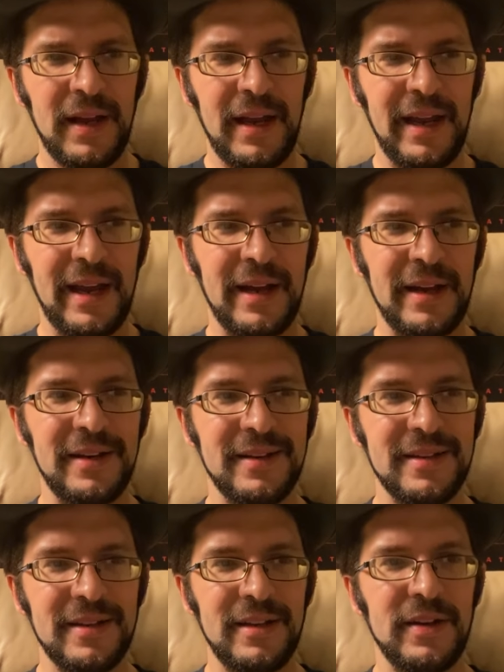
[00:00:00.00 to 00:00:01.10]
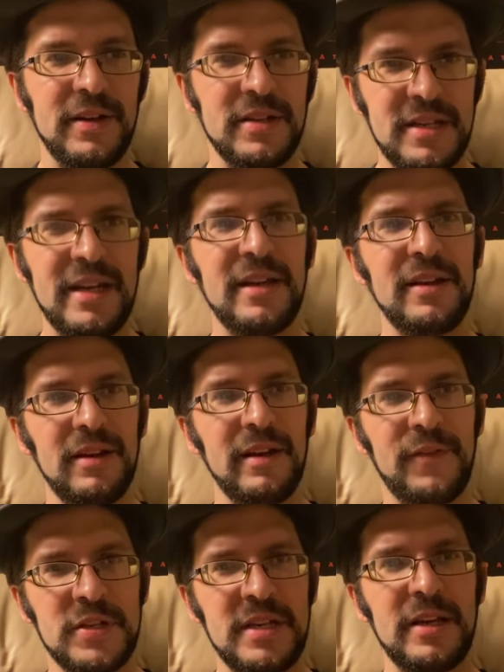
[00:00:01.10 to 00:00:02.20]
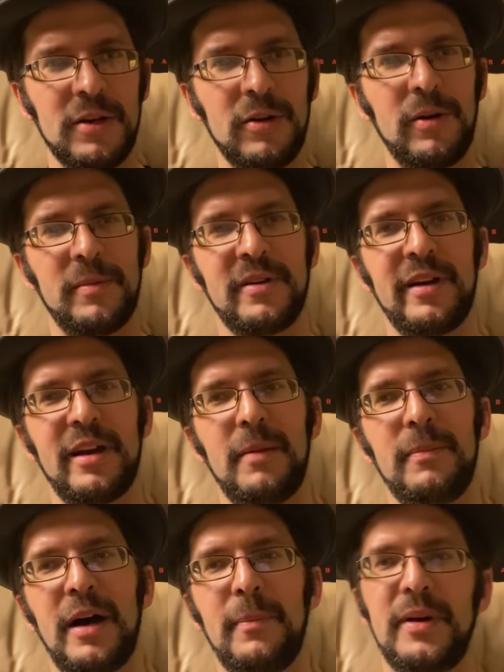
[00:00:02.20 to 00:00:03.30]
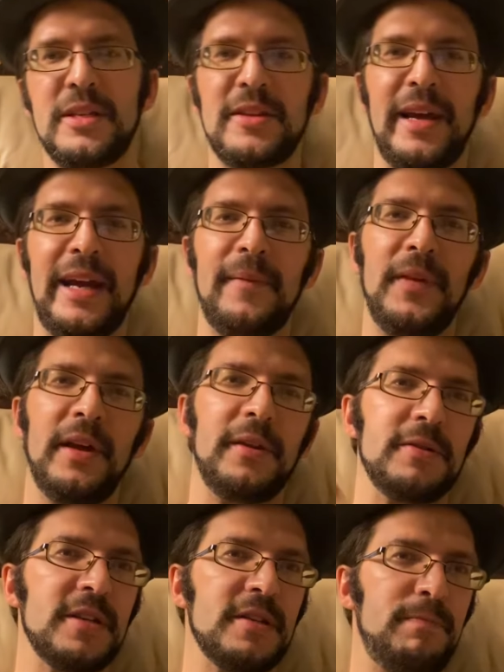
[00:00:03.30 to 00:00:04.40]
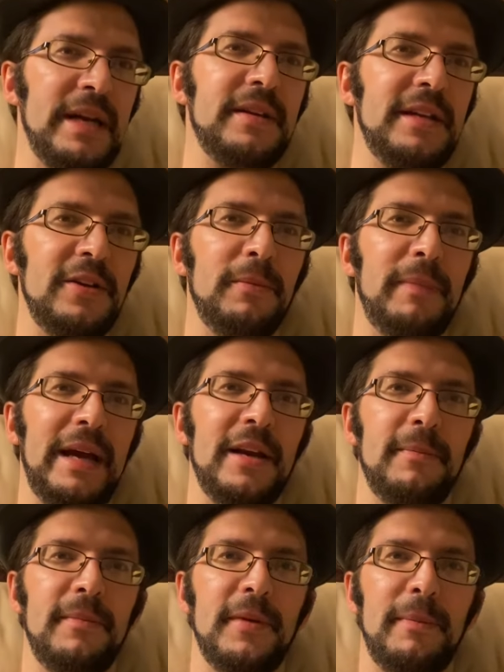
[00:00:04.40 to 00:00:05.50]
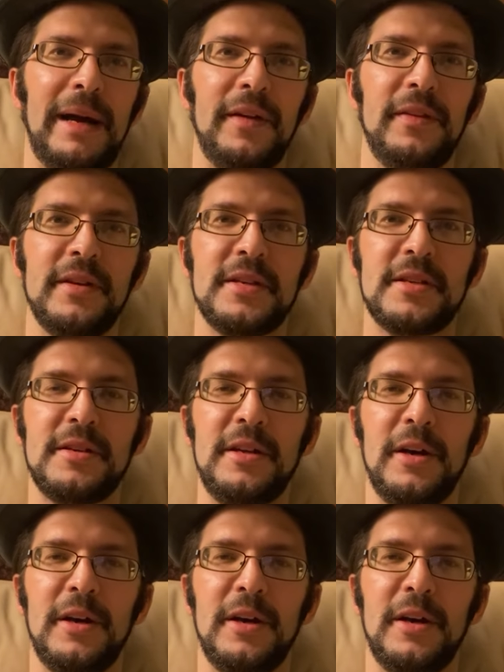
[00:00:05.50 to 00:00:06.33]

And, you see it, if you see it, you know what I'm talking about. But it's like, there's this big deal made about this,